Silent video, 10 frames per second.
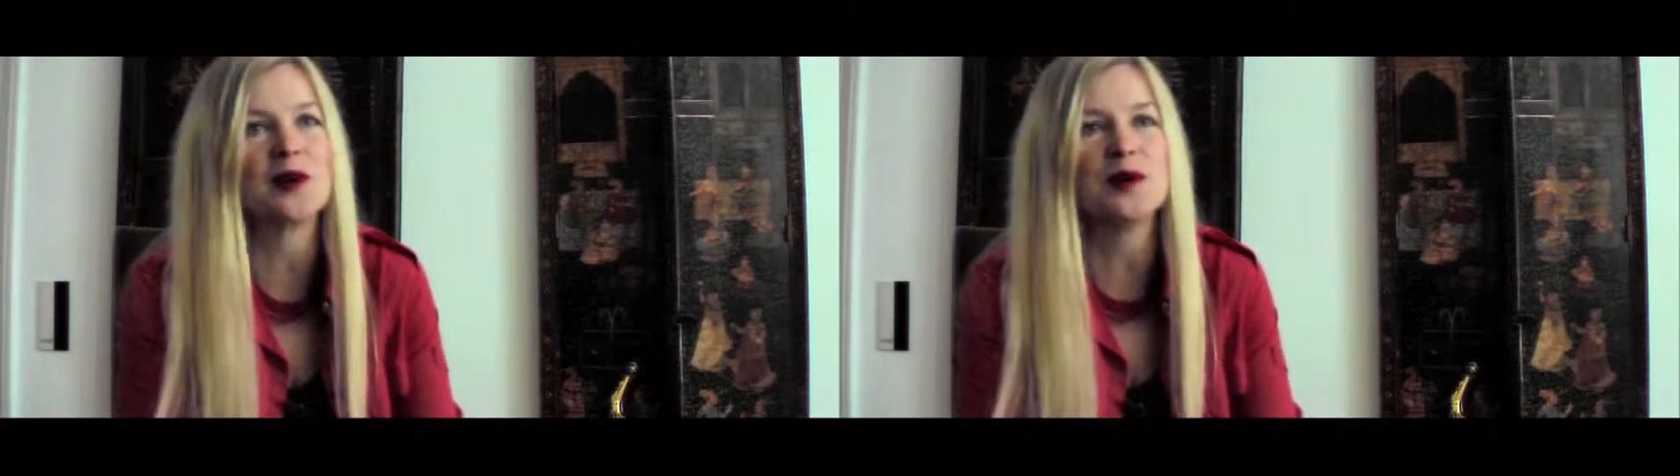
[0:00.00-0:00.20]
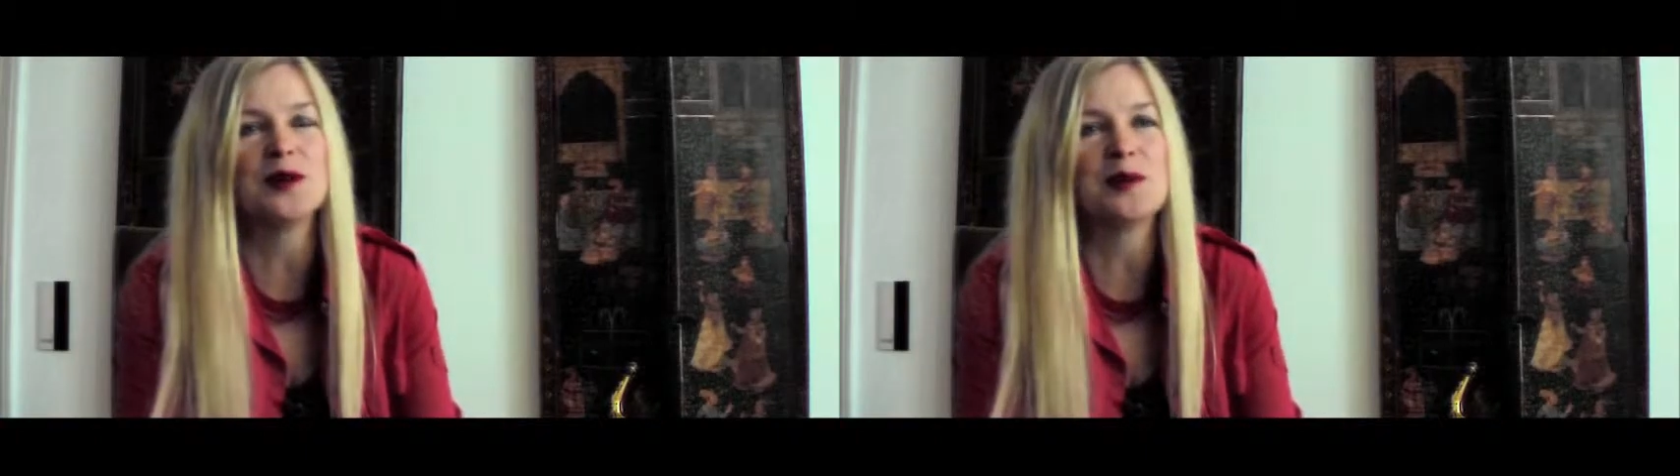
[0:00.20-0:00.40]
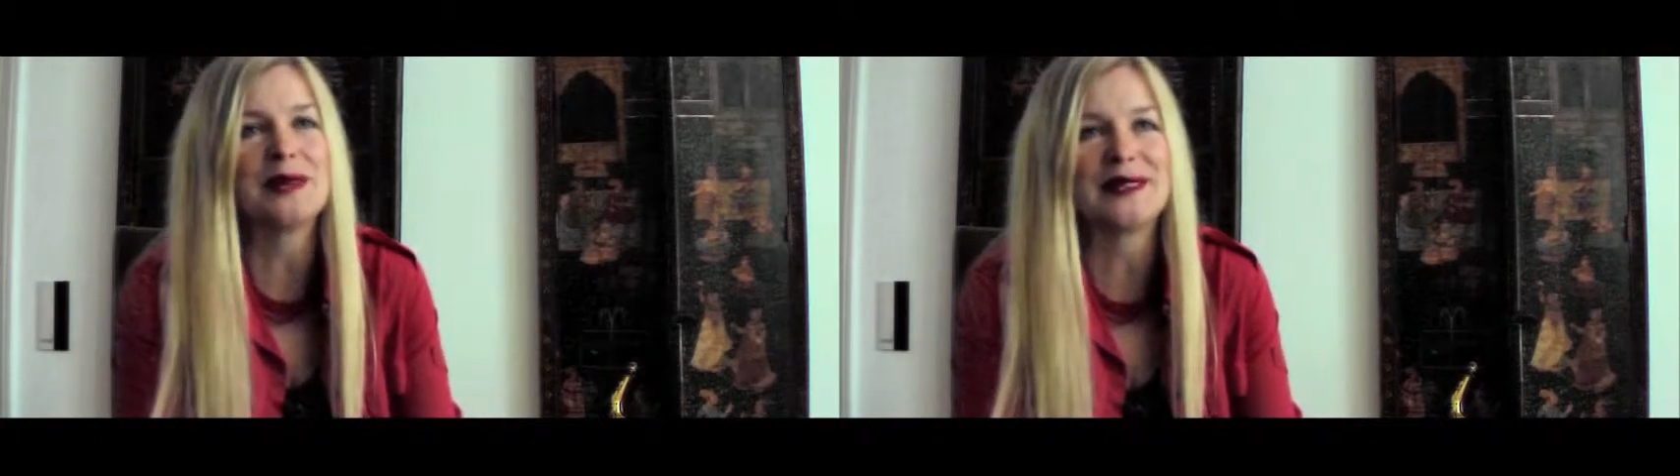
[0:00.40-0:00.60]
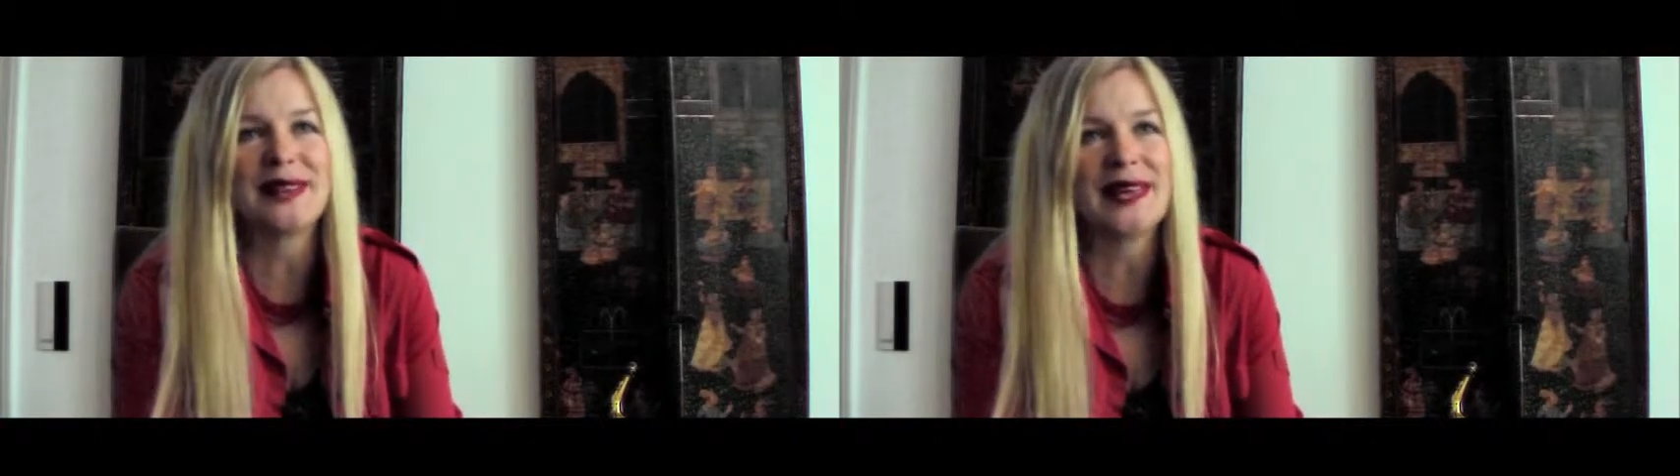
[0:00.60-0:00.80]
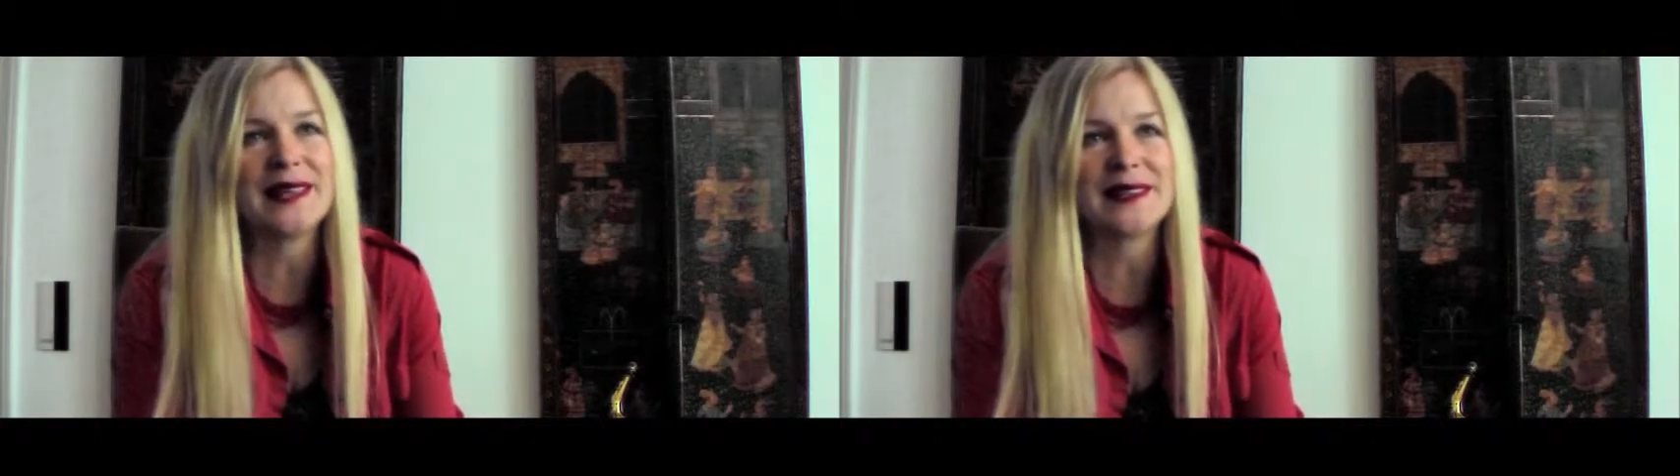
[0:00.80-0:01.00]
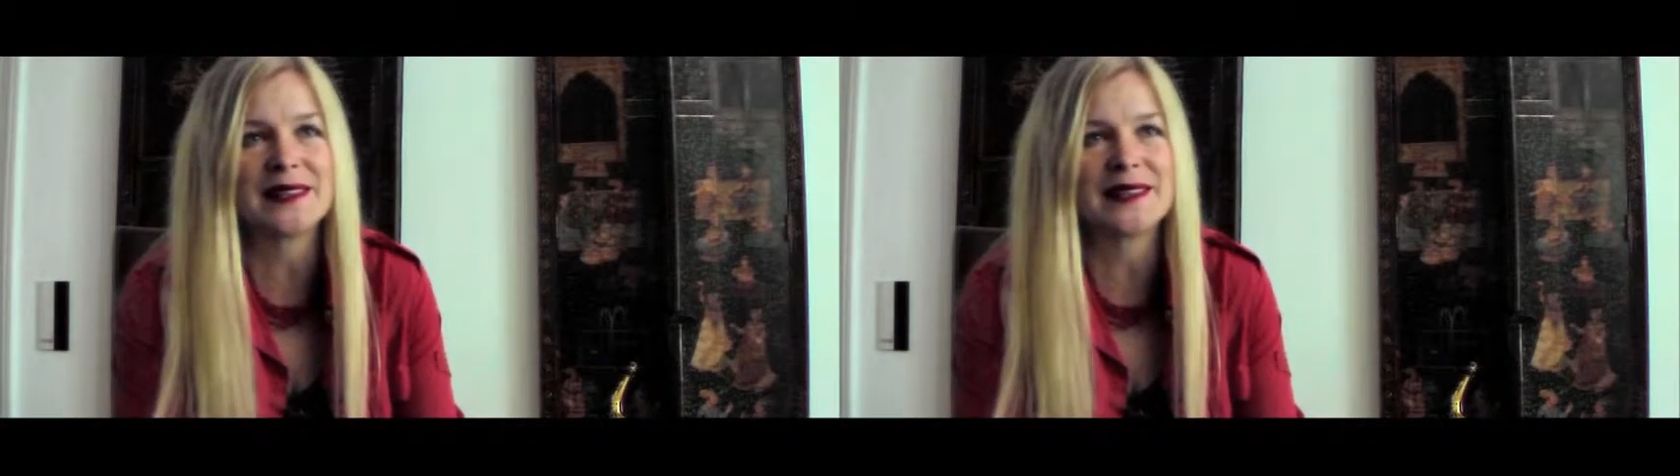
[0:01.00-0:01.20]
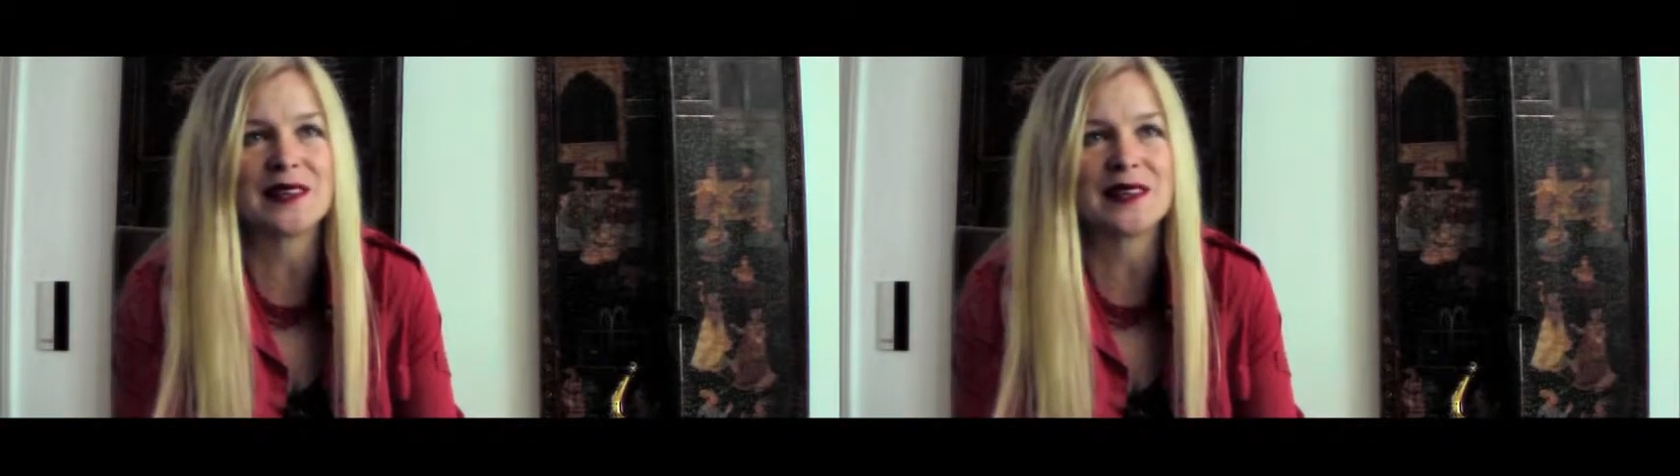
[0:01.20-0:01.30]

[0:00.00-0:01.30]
and all the big data